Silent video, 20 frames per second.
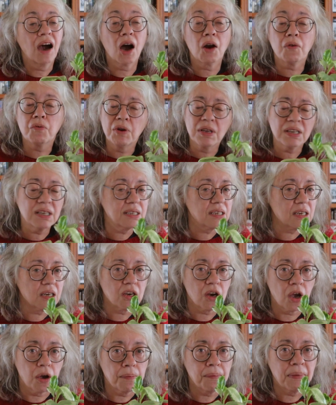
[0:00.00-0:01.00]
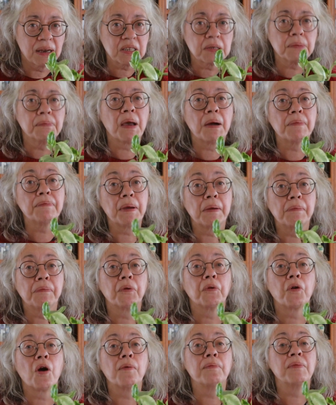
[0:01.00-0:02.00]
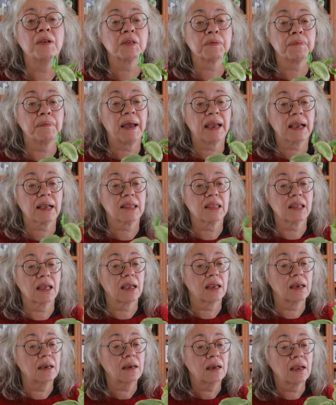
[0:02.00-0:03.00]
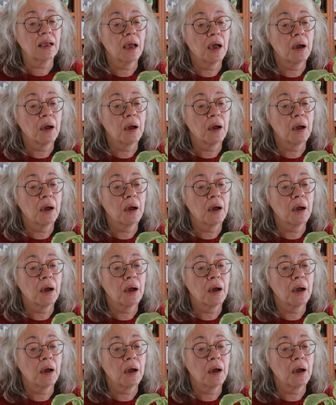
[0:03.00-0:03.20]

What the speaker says: I really didn't know much about peperomias back then,